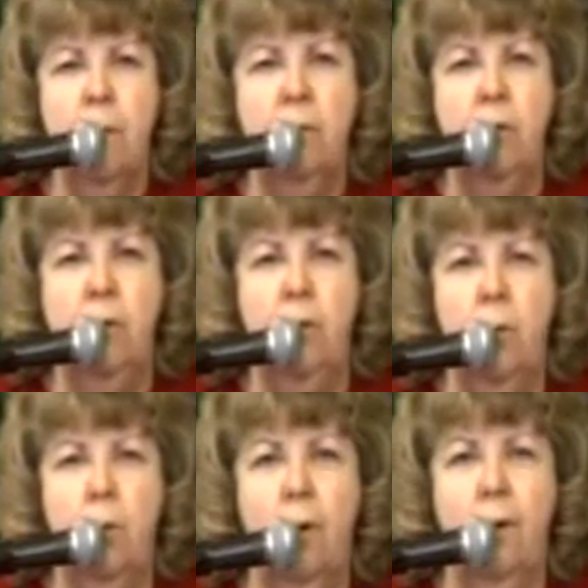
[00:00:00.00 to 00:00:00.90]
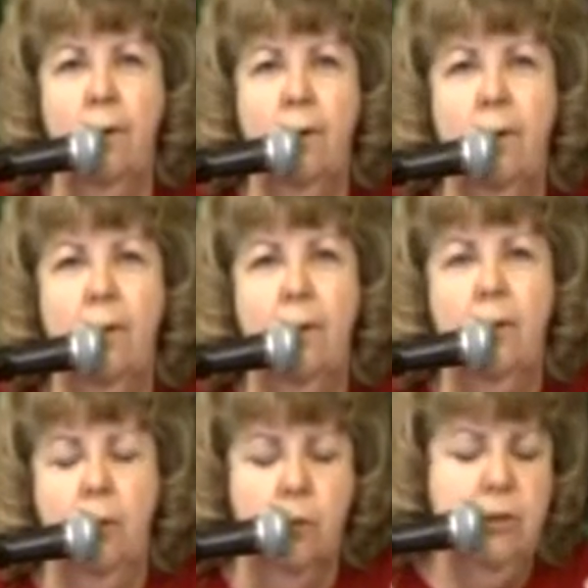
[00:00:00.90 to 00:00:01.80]
then you know what?
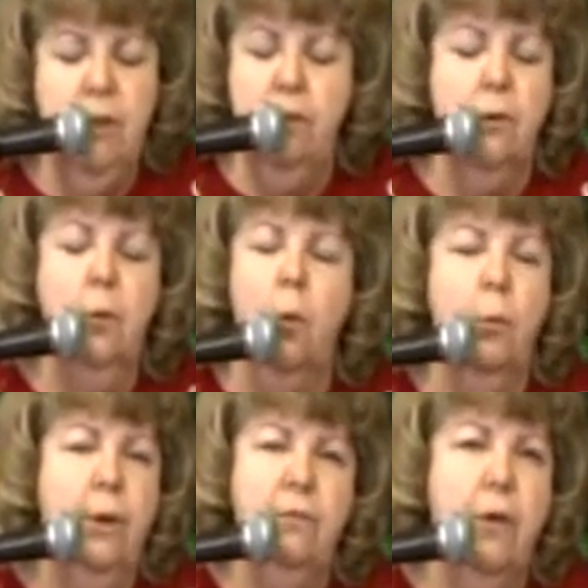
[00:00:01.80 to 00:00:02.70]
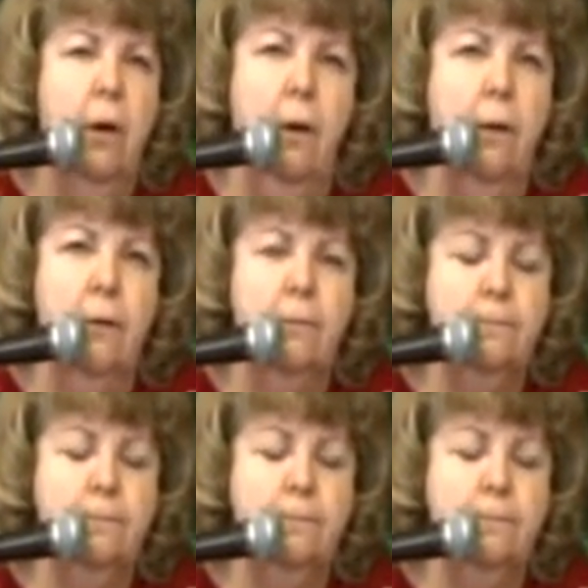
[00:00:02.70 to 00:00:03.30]
You'll see the glory of God.